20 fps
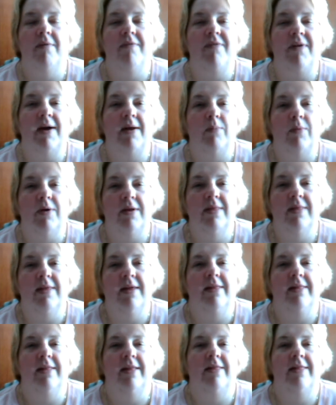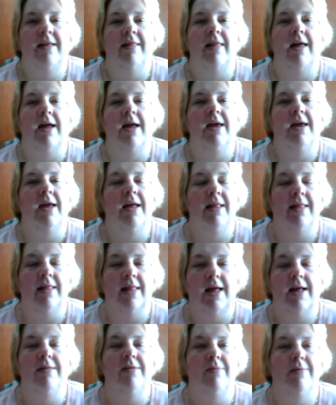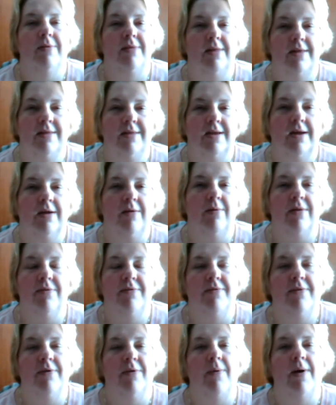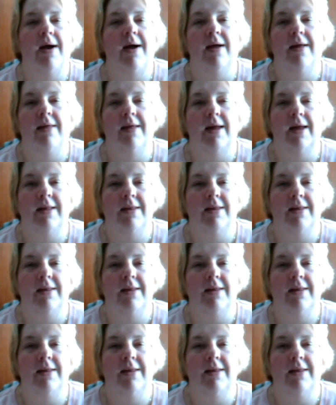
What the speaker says: find one thing that they like, and that's what they stick with for a while,